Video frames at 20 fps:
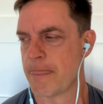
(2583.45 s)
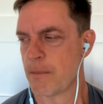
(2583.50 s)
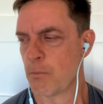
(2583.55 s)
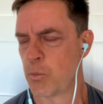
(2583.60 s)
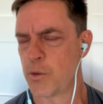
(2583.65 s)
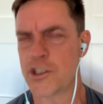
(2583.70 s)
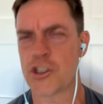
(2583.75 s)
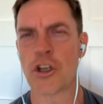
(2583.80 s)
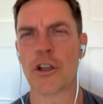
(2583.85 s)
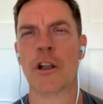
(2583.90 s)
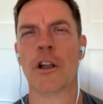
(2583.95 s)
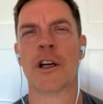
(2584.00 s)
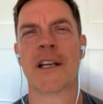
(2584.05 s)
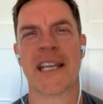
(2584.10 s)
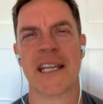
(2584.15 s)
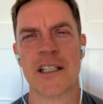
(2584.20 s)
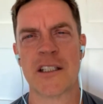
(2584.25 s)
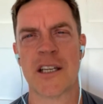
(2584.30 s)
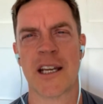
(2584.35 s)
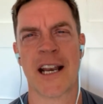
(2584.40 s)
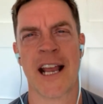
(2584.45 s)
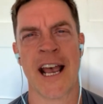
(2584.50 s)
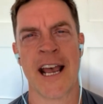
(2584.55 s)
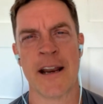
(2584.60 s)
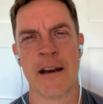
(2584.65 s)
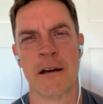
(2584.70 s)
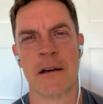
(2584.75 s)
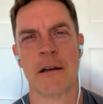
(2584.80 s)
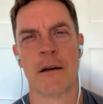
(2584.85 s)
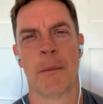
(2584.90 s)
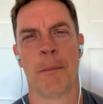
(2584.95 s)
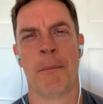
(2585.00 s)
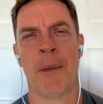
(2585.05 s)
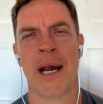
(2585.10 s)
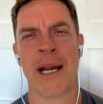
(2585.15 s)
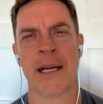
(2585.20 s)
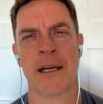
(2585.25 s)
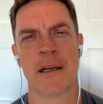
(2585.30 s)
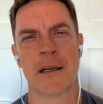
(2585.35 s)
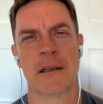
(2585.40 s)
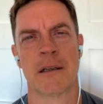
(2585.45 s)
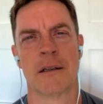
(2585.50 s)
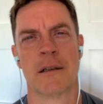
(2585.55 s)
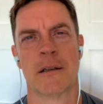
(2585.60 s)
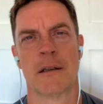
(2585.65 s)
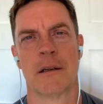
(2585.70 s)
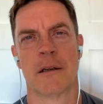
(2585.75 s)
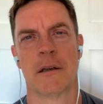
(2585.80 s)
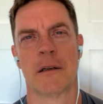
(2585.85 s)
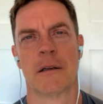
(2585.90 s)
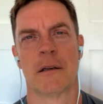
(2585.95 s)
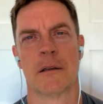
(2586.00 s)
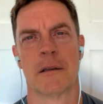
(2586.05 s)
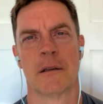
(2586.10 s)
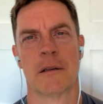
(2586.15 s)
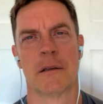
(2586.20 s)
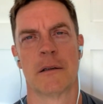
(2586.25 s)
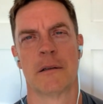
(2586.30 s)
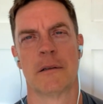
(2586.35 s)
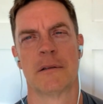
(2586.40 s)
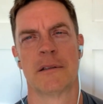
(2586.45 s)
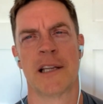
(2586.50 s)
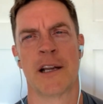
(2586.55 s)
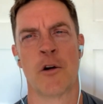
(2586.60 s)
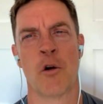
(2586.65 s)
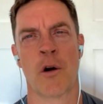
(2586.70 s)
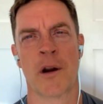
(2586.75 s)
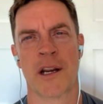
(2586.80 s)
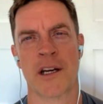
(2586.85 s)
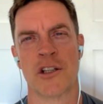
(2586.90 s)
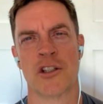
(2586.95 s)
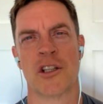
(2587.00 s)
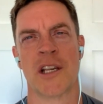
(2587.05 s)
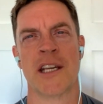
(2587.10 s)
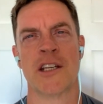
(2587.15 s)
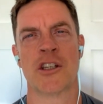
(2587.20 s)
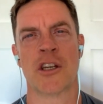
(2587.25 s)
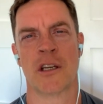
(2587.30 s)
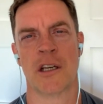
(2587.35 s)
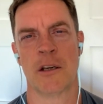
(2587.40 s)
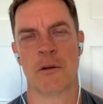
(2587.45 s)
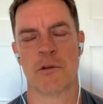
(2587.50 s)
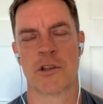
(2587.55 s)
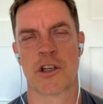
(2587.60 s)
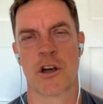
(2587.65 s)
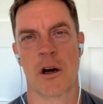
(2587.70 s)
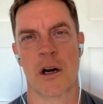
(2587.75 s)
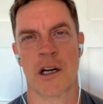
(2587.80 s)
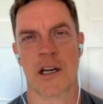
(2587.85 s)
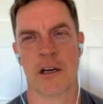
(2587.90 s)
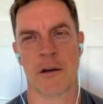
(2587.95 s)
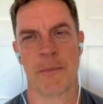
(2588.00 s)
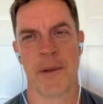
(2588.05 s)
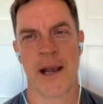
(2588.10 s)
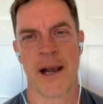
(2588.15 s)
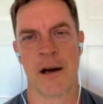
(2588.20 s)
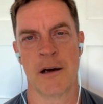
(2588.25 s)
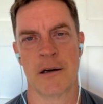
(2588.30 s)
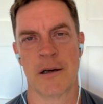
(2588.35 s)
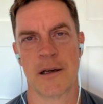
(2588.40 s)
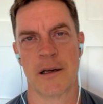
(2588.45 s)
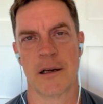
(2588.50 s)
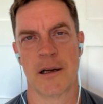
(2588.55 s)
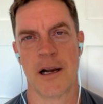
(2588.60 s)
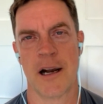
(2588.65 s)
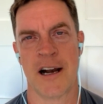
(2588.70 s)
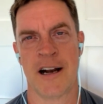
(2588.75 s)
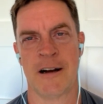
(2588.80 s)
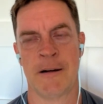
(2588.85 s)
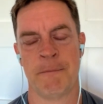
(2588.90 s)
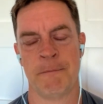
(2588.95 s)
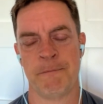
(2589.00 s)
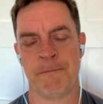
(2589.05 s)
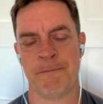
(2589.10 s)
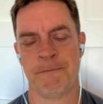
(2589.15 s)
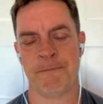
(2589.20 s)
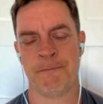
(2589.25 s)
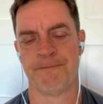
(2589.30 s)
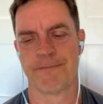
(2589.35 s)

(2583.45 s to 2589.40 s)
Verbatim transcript: we should look into that Mike, that organization he was talking about. Um,